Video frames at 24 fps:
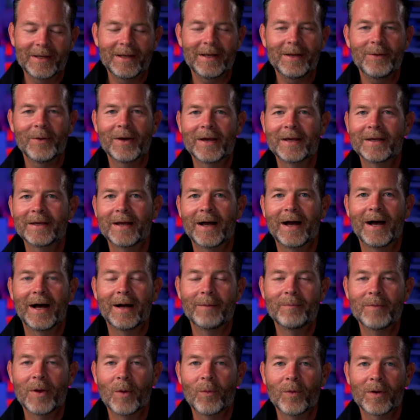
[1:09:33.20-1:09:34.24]
anyway,
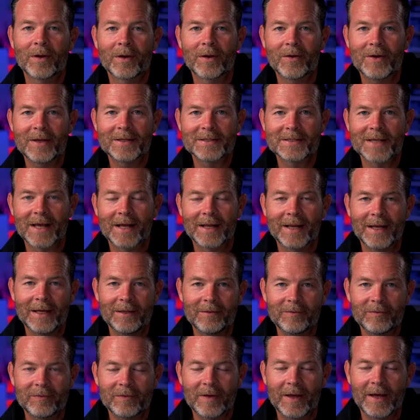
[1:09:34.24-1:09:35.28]
um, we're gonna go ahead and sign
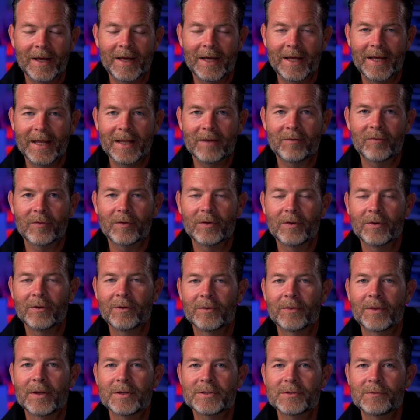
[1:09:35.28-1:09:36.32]
off. Yeah. Uh, and for
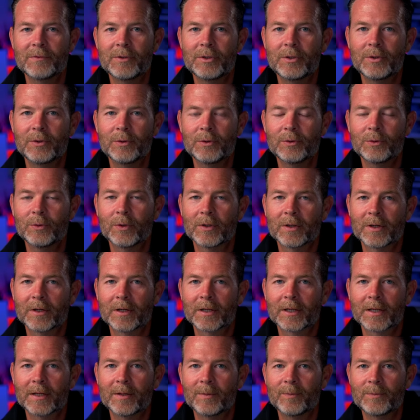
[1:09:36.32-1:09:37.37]
those of you who are
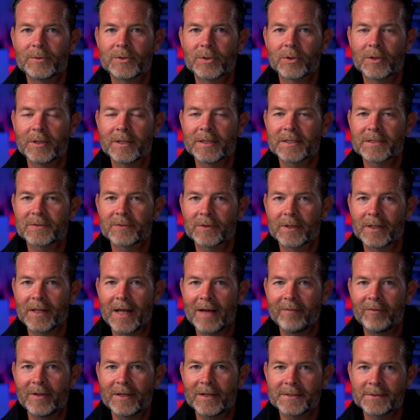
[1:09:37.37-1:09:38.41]
gonna join us for the
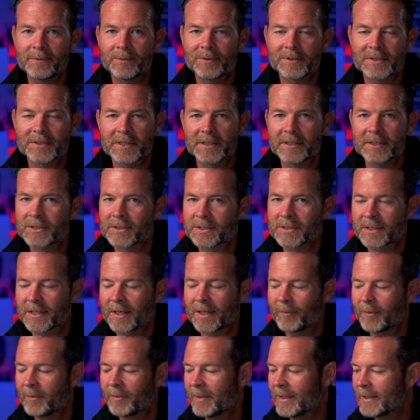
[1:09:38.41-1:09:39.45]
live lesson, we'll see you in just a
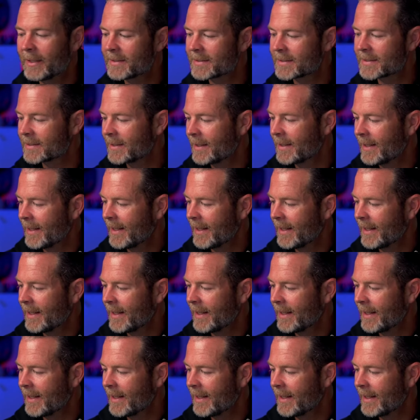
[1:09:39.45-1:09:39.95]
couple of minutes.